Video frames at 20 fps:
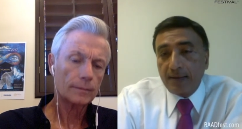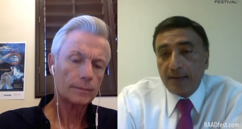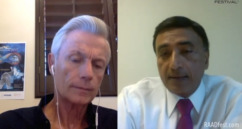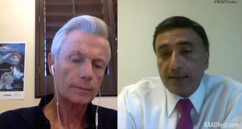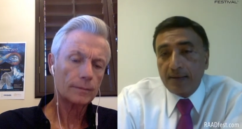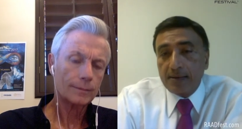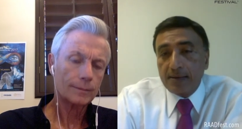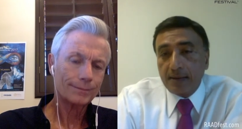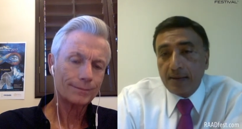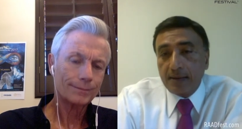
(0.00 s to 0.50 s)

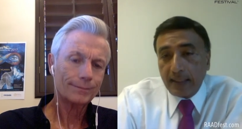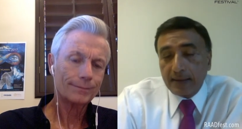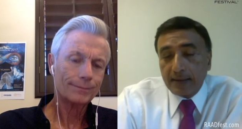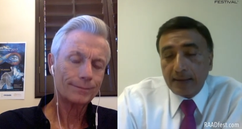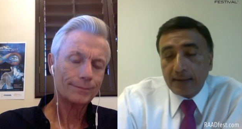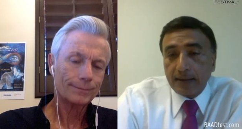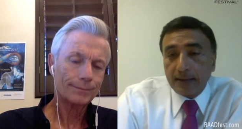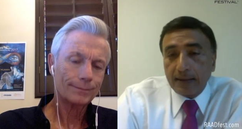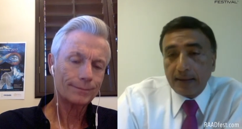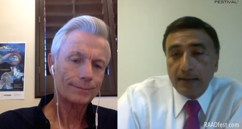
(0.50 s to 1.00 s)
Speaker 1: things
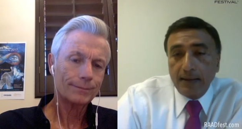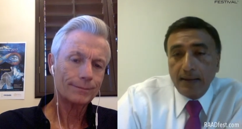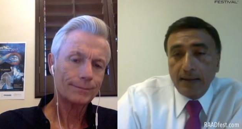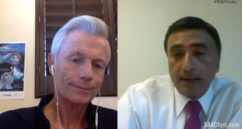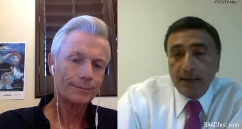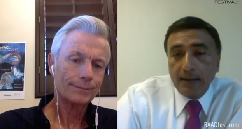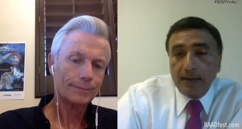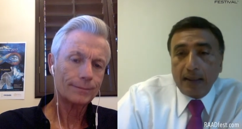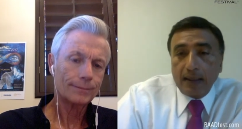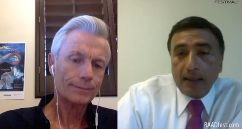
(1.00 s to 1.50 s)
together.
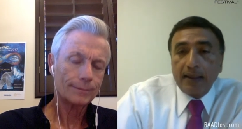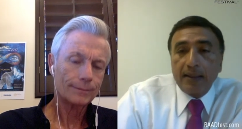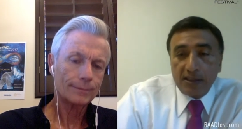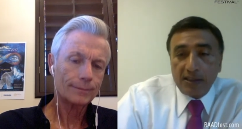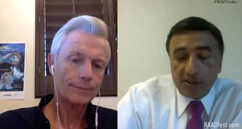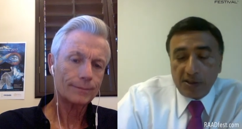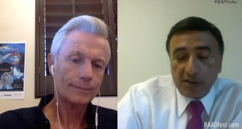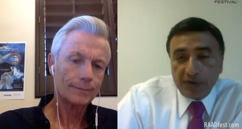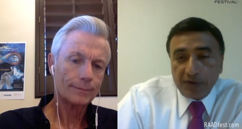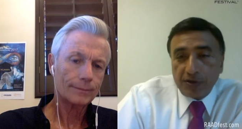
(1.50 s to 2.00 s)
uh,
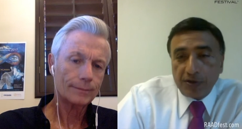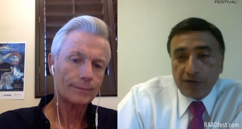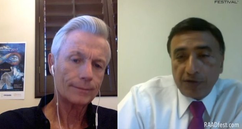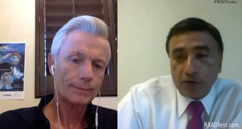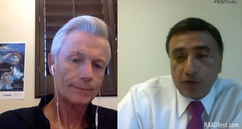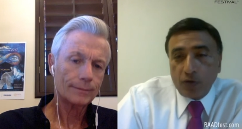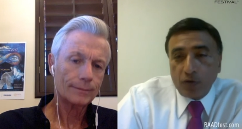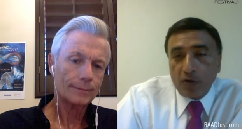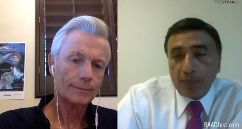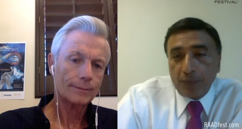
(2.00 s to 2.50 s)
in a
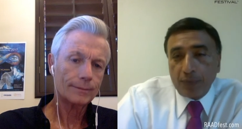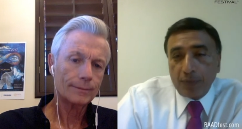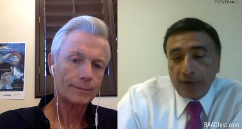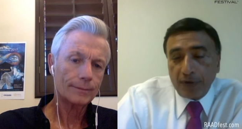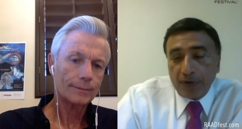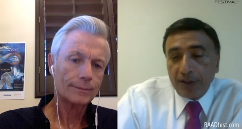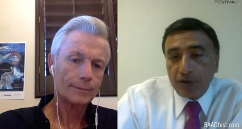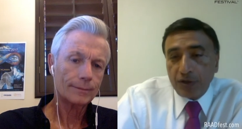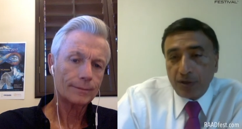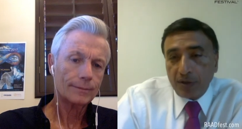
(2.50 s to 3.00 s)
spirit of
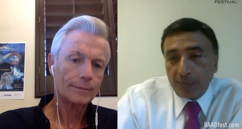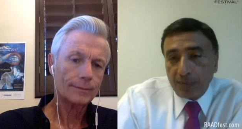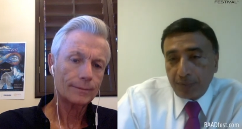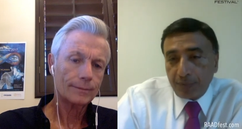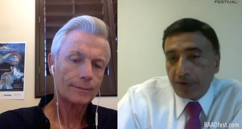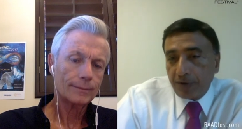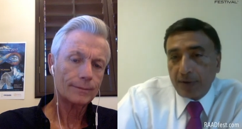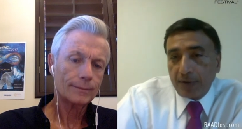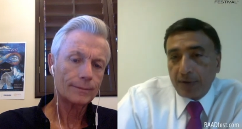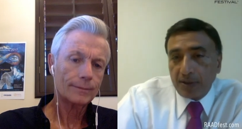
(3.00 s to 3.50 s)

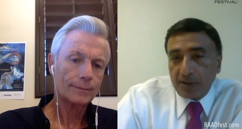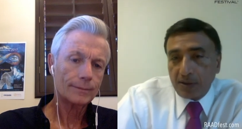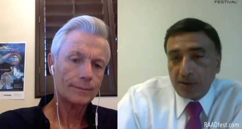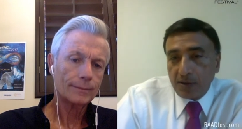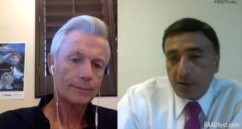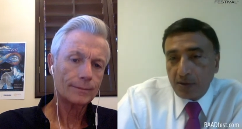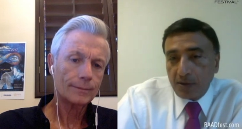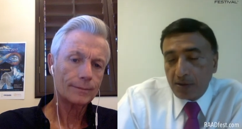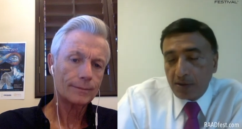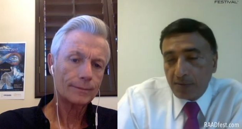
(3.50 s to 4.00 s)
cooperation, the
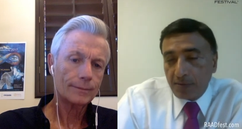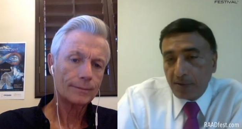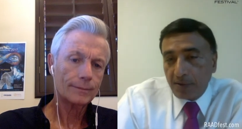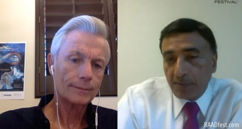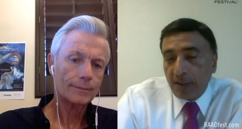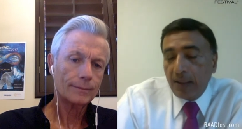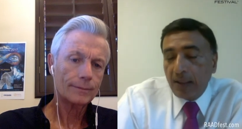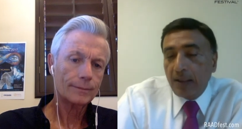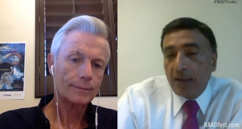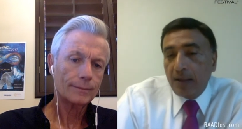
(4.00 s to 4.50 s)
progress is going to
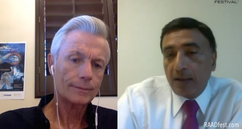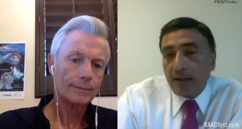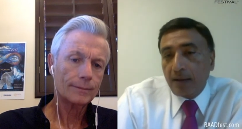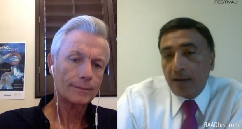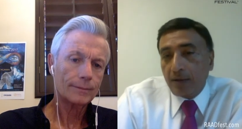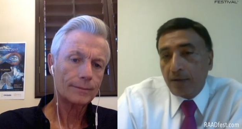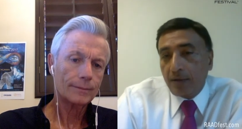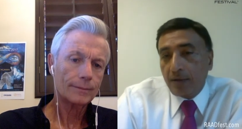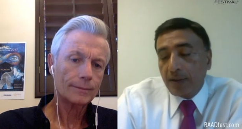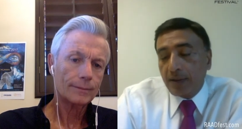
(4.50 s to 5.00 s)
be,
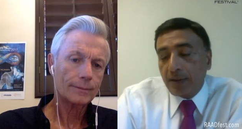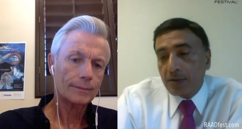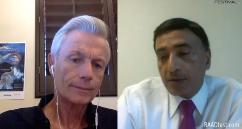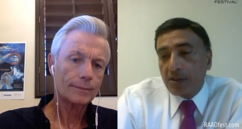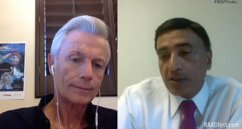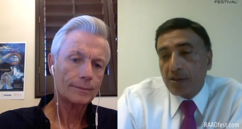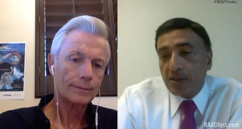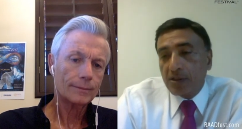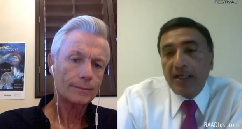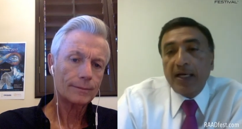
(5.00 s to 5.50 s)
you know, it's
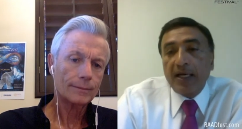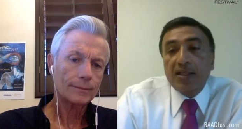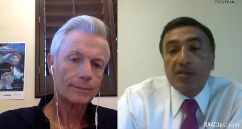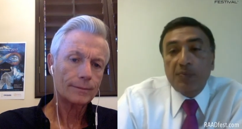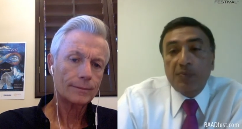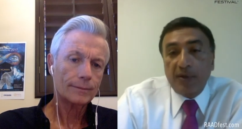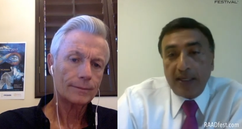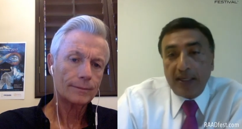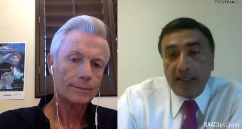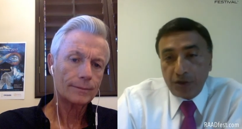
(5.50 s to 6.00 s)
going to be
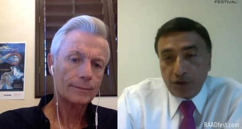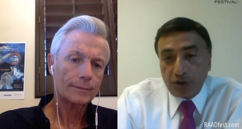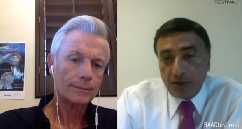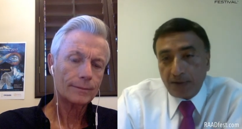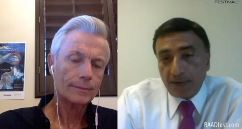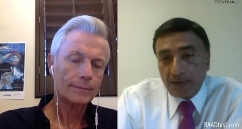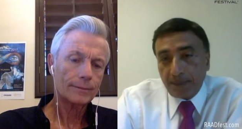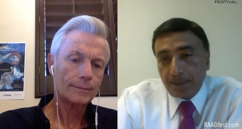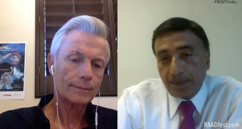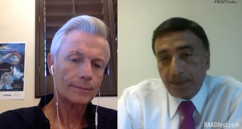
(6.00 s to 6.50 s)

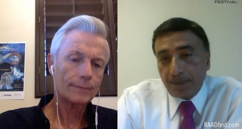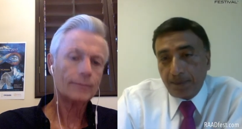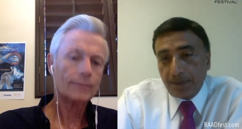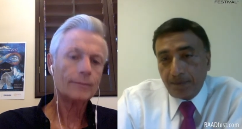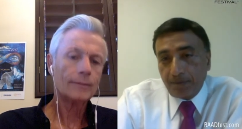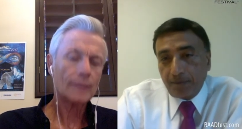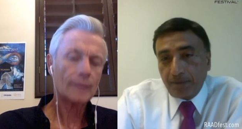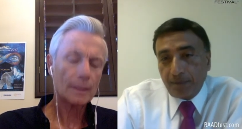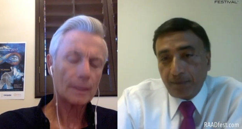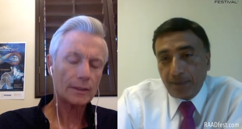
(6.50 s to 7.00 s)
Speaker 2: exponential. Mm-hmm.
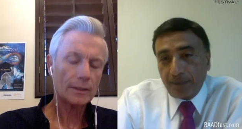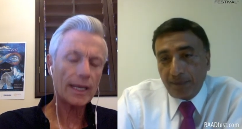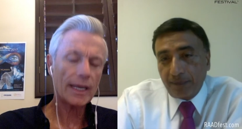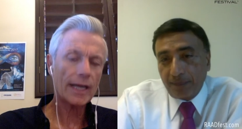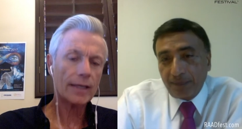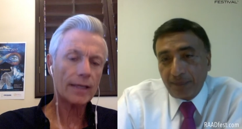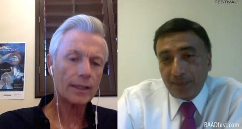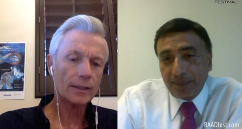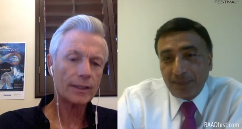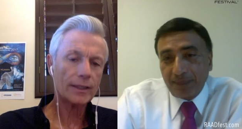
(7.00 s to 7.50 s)

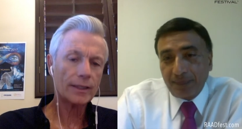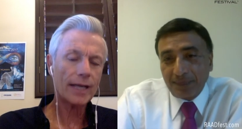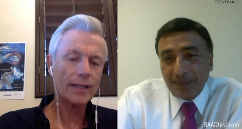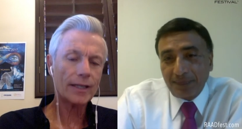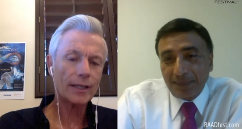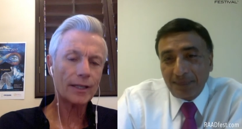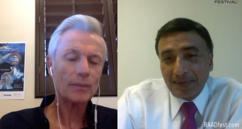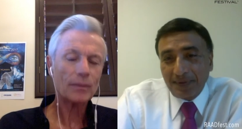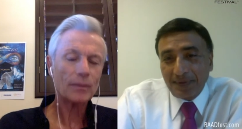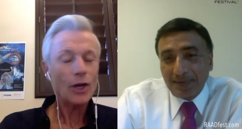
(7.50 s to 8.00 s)
Exactly,
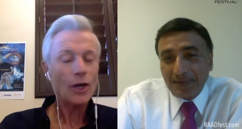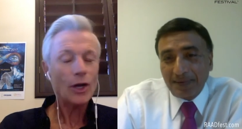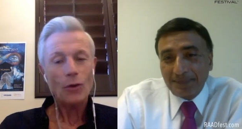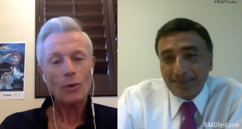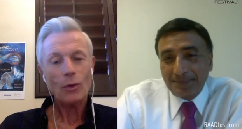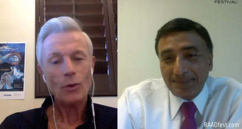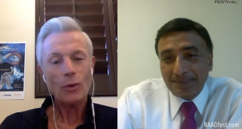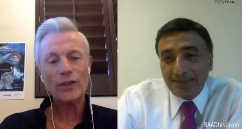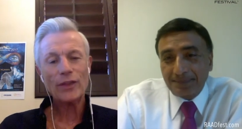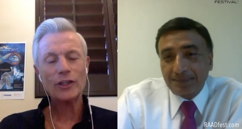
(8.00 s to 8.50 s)
exactly.
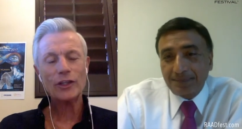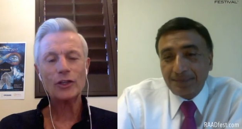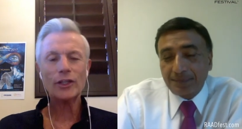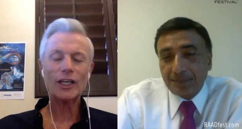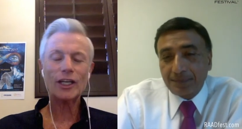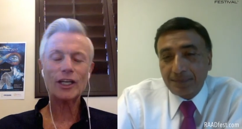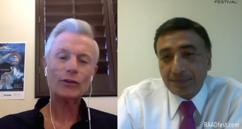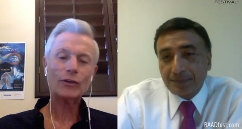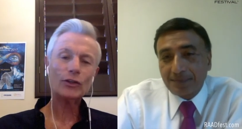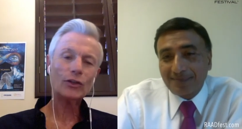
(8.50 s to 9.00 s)
Well, thank you
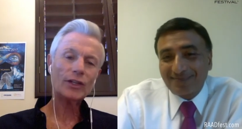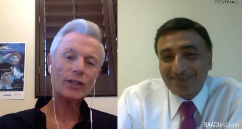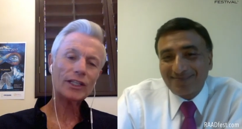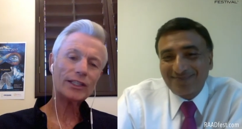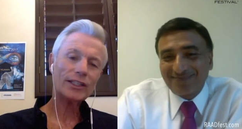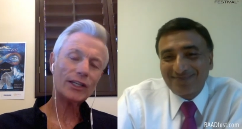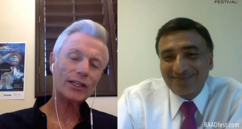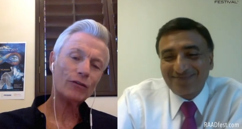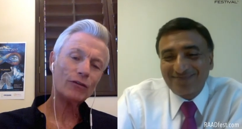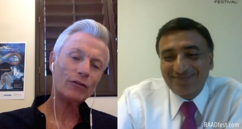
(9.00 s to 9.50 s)
again for doing this
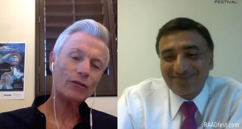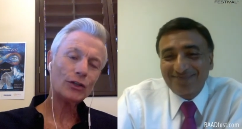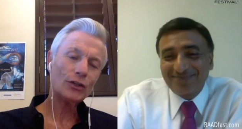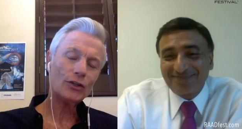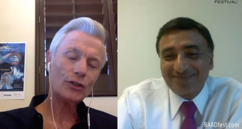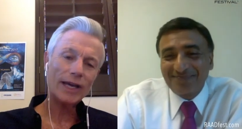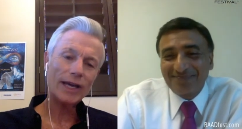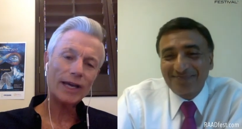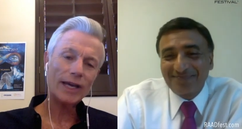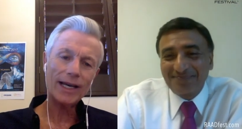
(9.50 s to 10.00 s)
interview,
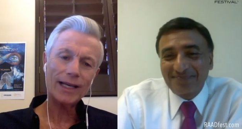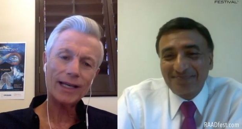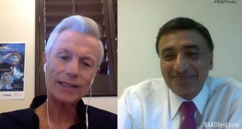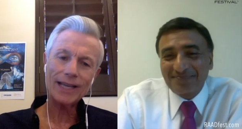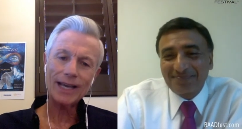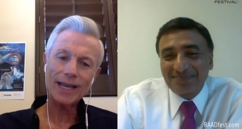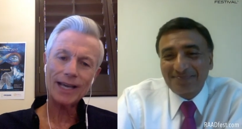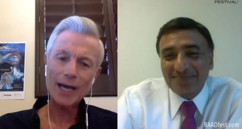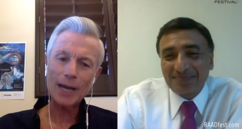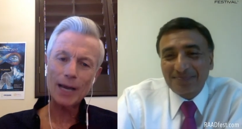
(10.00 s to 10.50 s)
and
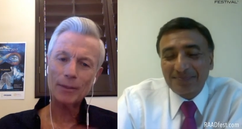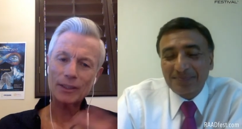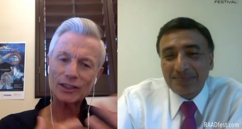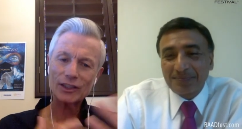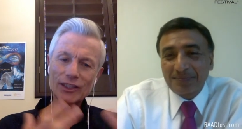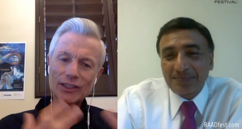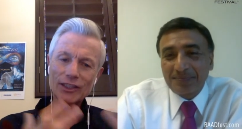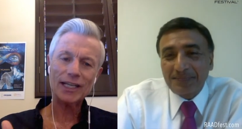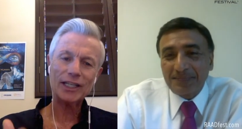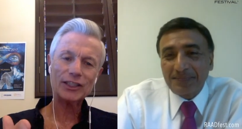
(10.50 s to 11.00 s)
uh, I'm
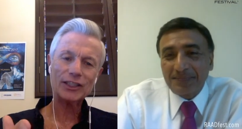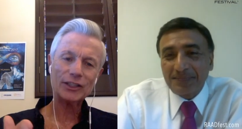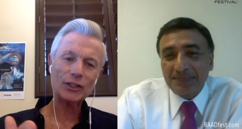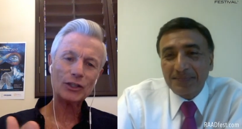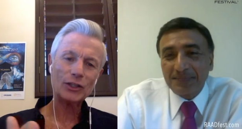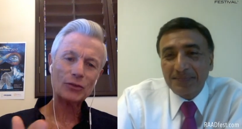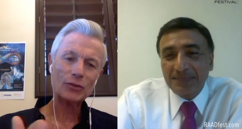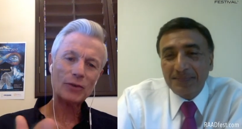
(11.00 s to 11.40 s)
excited to see you at